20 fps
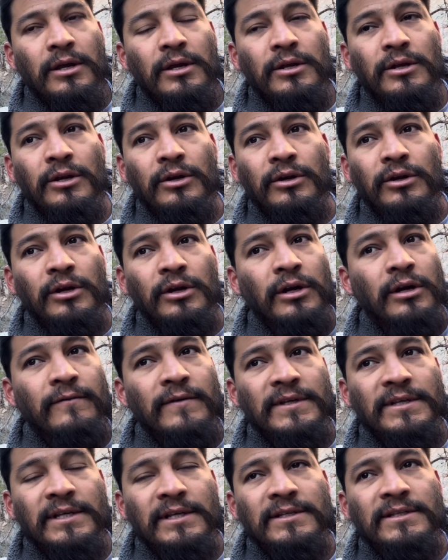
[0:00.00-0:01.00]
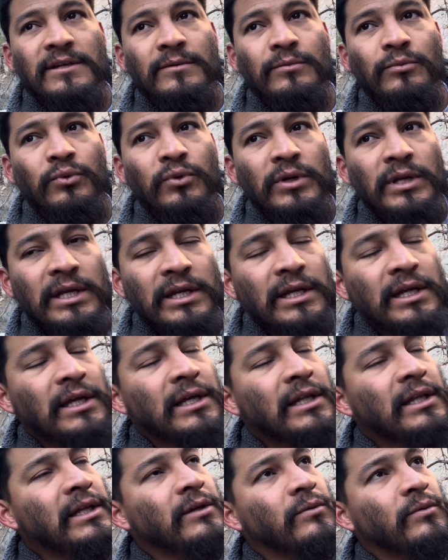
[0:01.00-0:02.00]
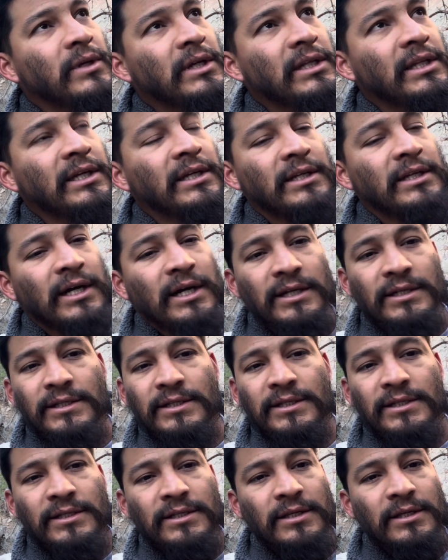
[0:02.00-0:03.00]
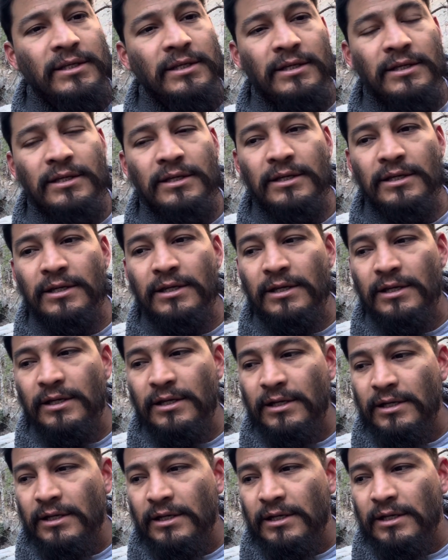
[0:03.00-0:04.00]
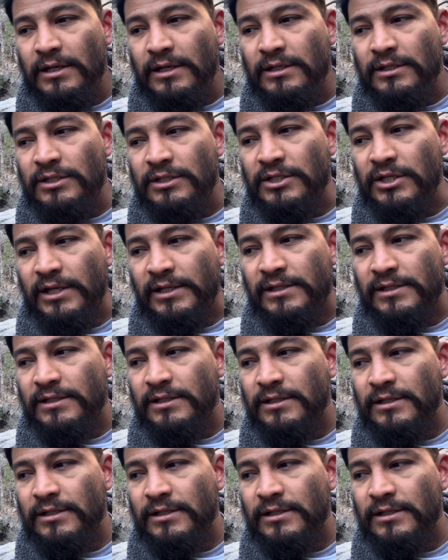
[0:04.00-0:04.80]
your nervous system really does just